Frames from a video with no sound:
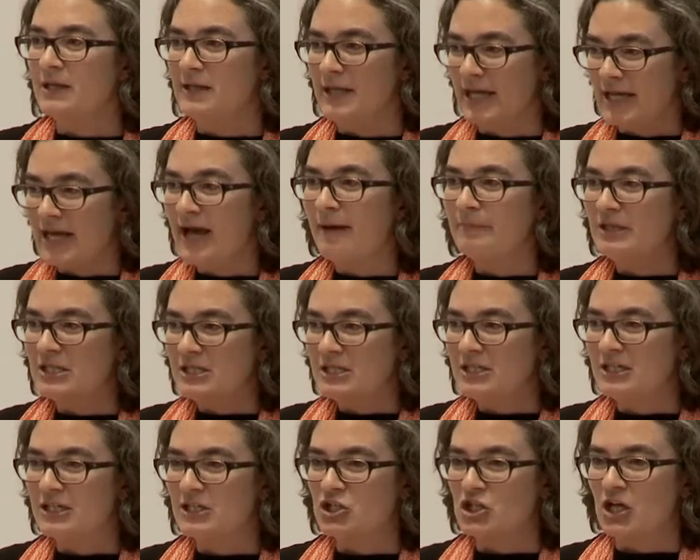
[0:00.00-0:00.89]
they are
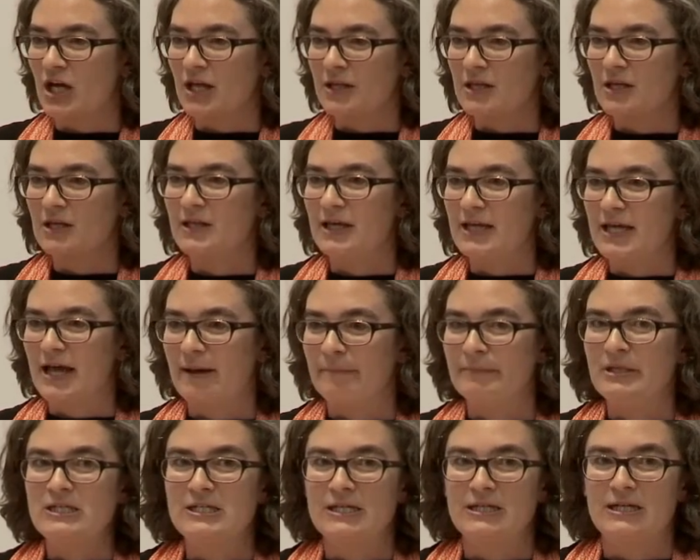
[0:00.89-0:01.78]
meeting each other, they are
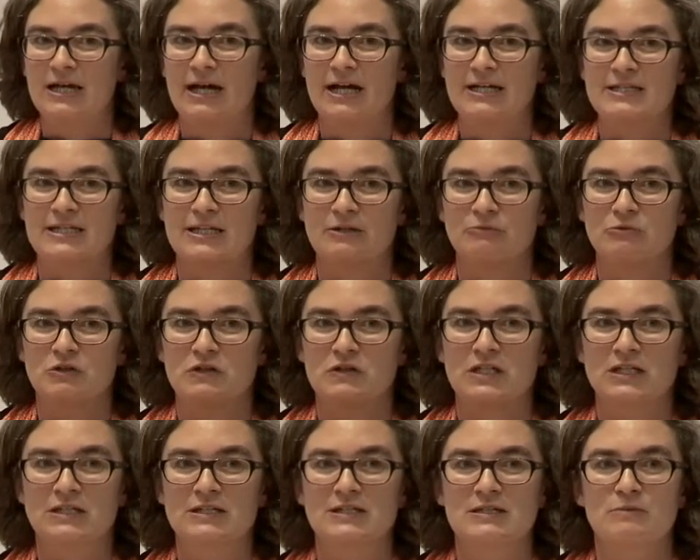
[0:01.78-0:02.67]
meeting us, and we
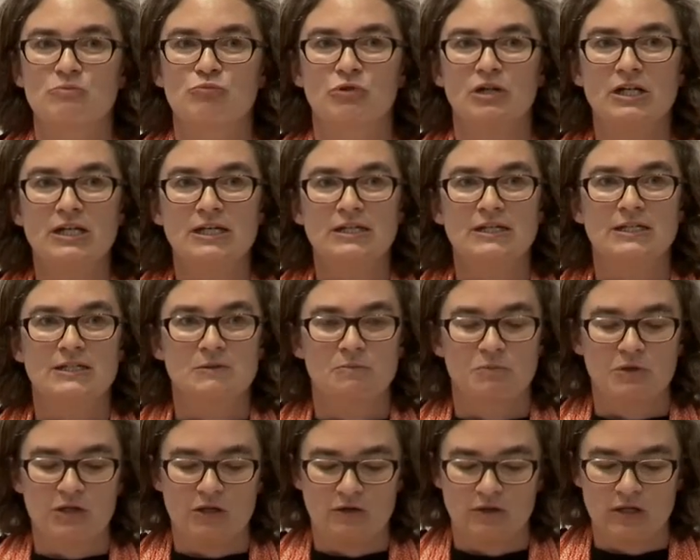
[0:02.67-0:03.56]
think it's a brilliant
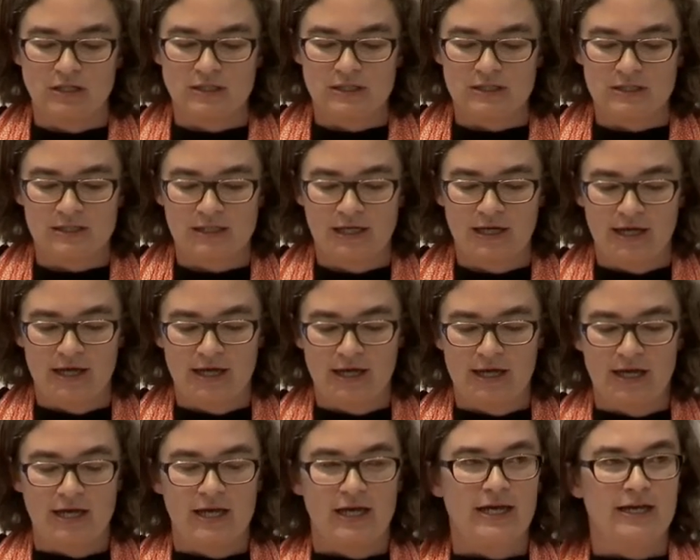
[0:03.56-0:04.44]
experience.
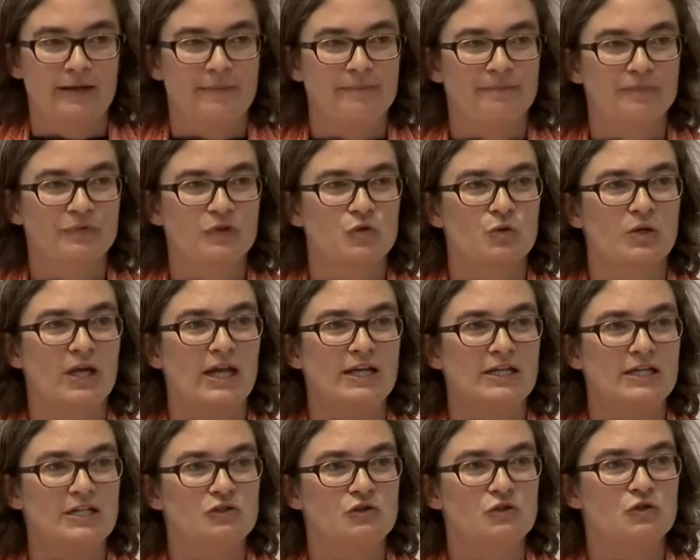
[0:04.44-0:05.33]
Um, to
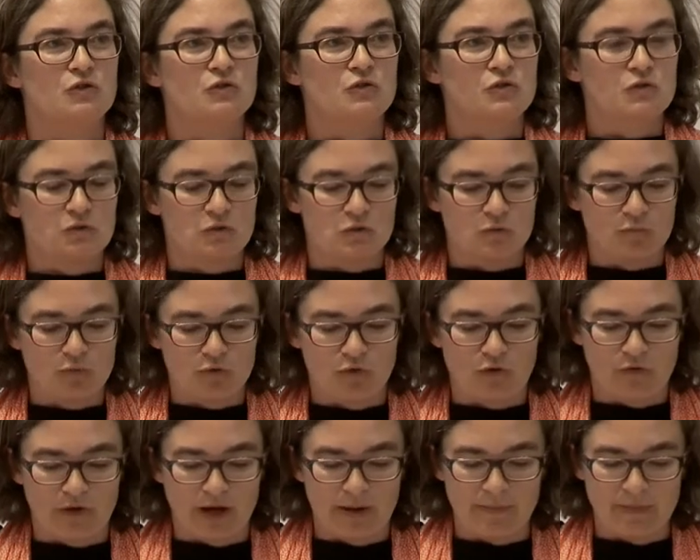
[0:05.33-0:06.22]
get introduced to the
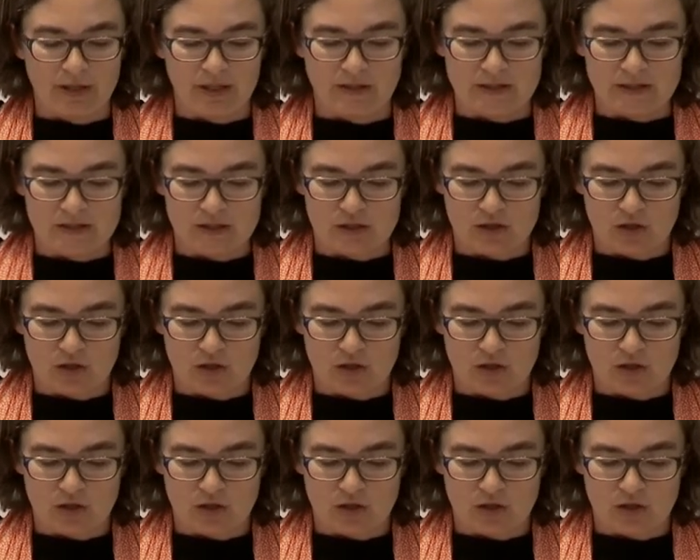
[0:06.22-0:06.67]
program in this